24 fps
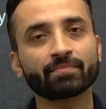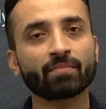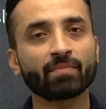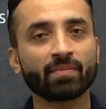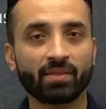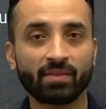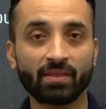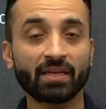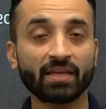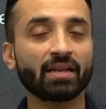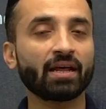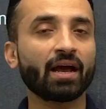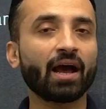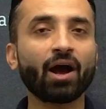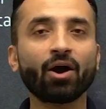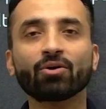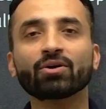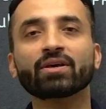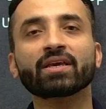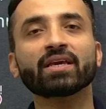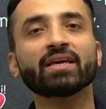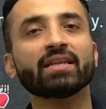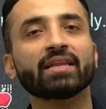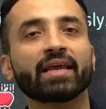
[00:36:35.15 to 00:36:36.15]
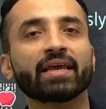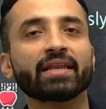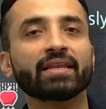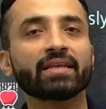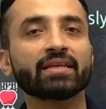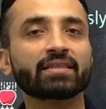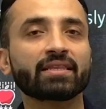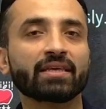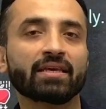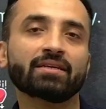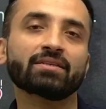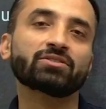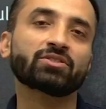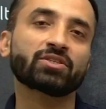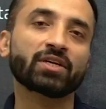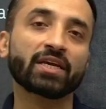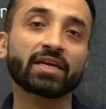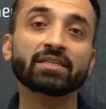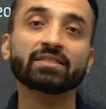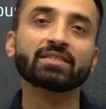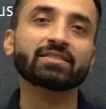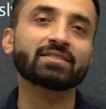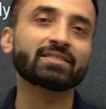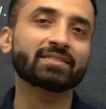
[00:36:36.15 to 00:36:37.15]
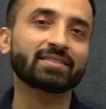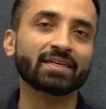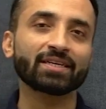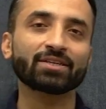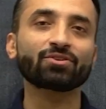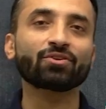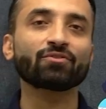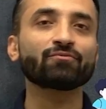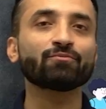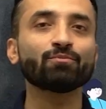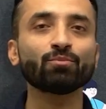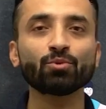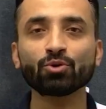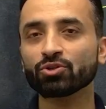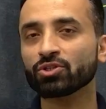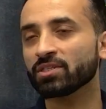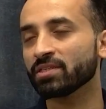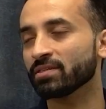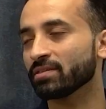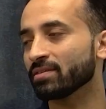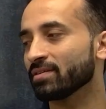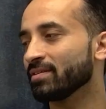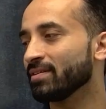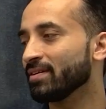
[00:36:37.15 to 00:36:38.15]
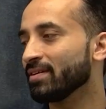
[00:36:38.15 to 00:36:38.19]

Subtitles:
Then how can anything change its state of motion?